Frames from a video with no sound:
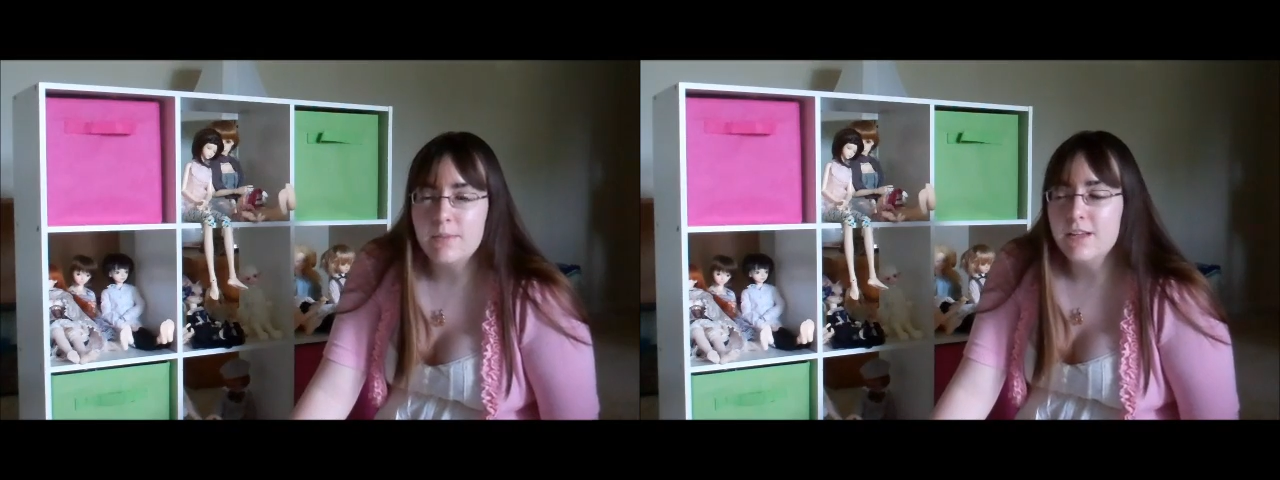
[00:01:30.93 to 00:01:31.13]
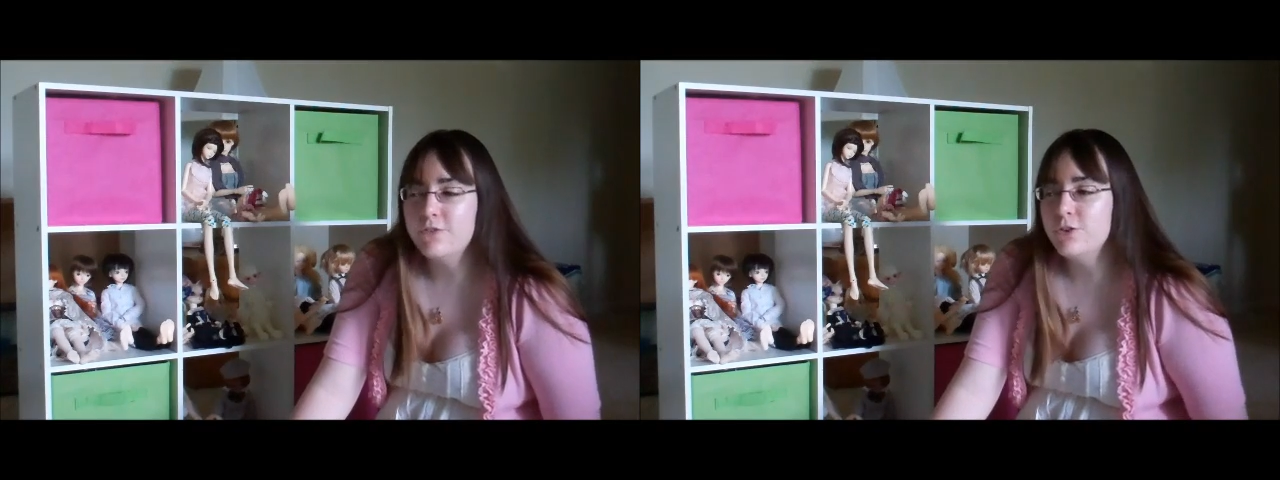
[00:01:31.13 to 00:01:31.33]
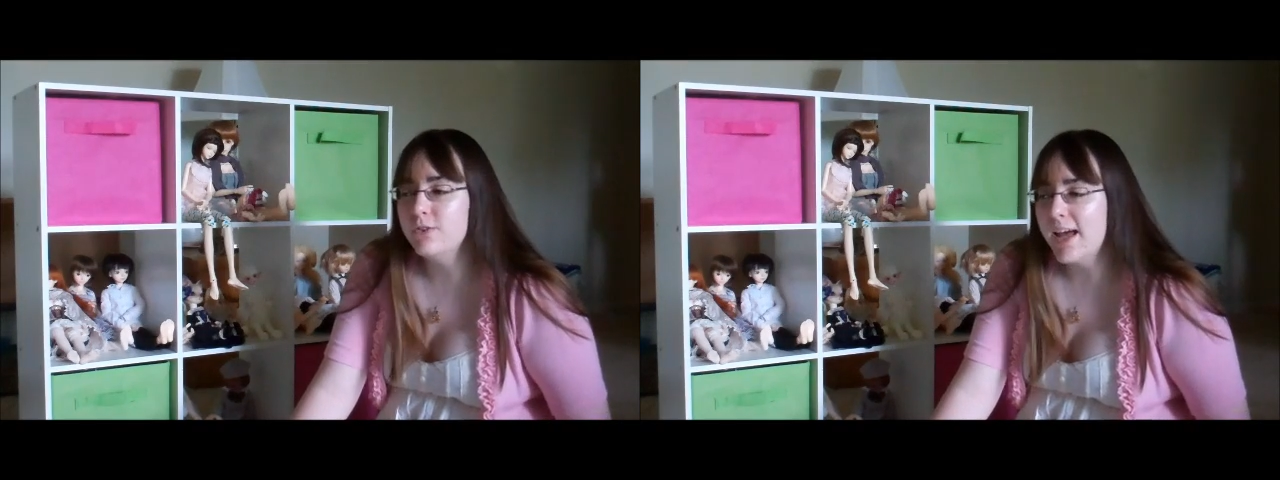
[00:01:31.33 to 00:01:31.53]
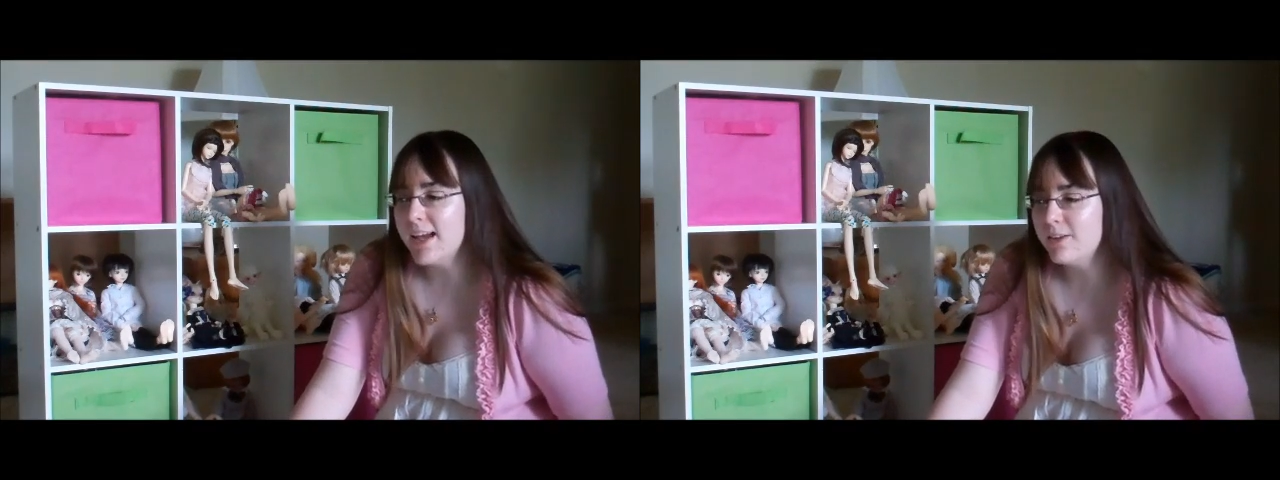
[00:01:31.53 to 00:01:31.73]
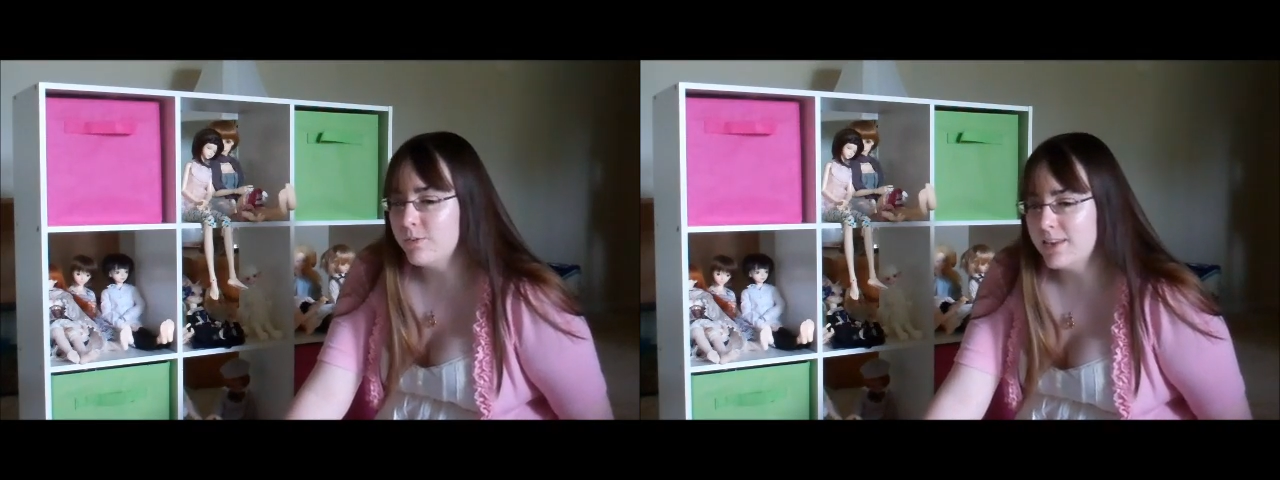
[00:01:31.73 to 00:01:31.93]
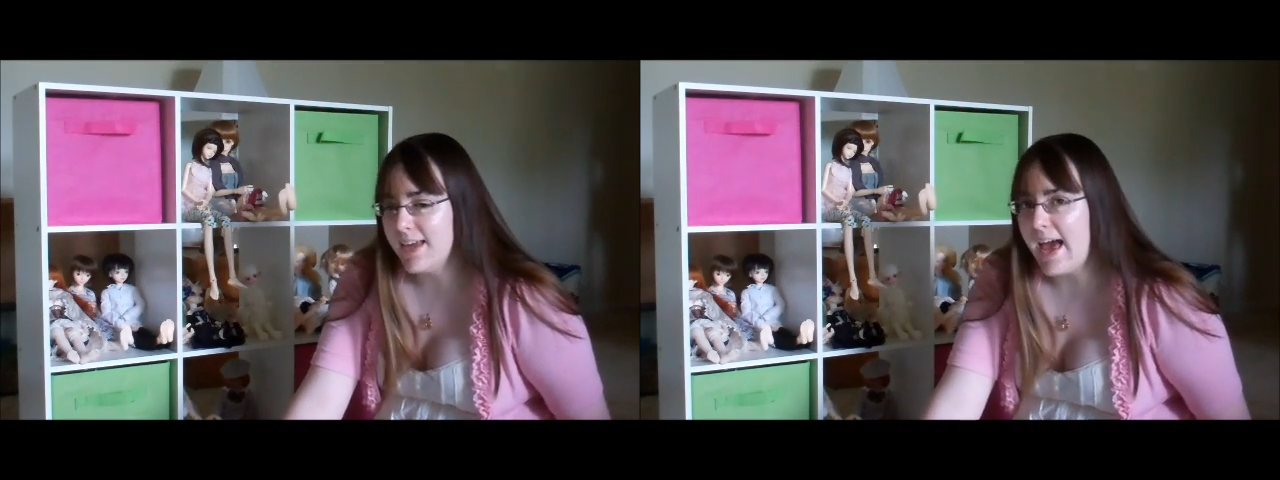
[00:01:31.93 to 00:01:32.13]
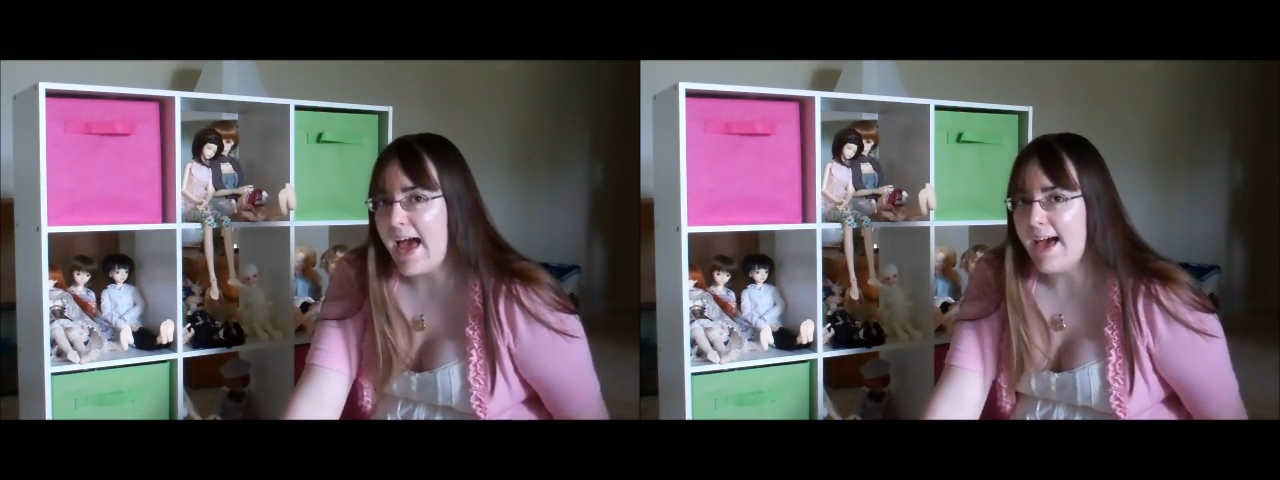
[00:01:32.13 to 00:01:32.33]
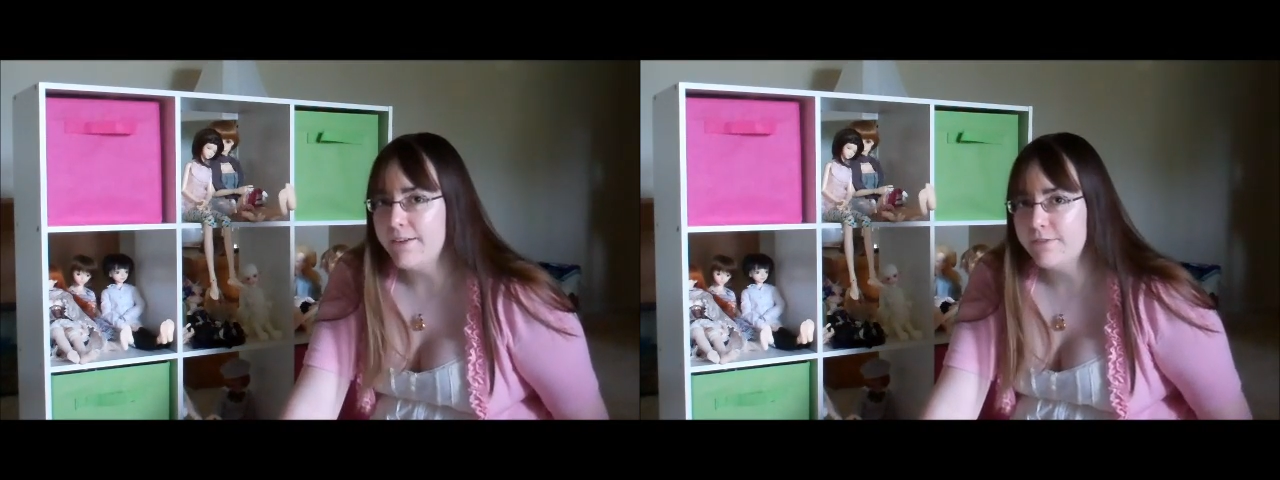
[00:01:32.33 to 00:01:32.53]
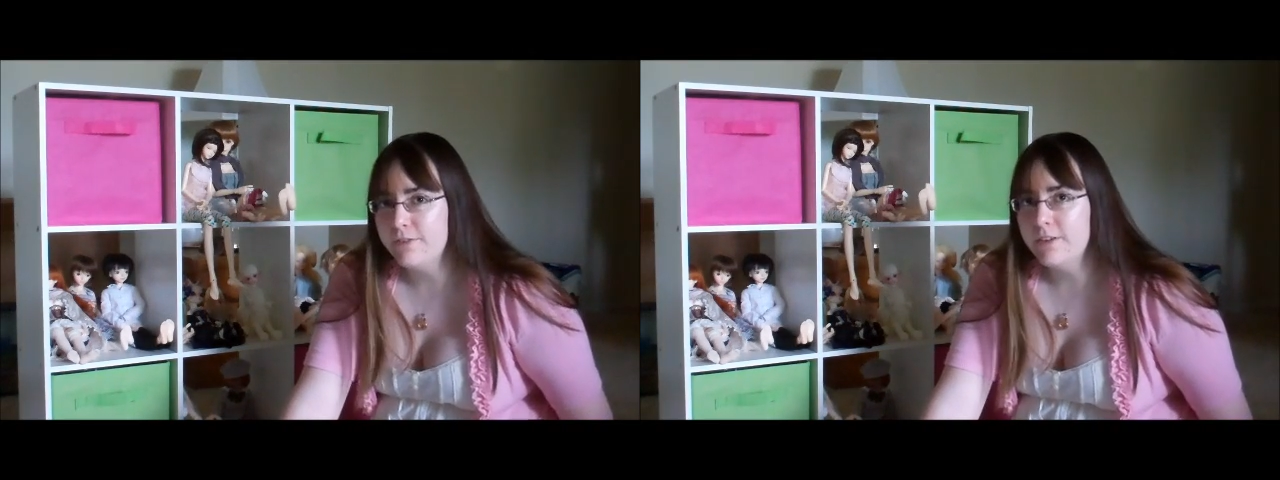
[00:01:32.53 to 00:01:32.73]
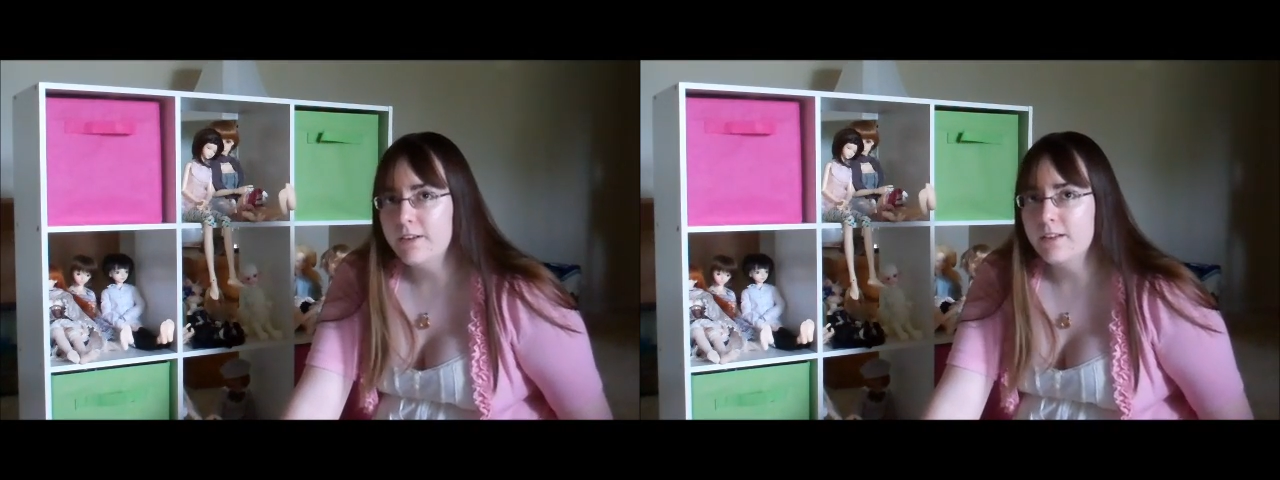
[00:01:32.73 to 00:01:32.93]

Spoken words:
If you like what they have,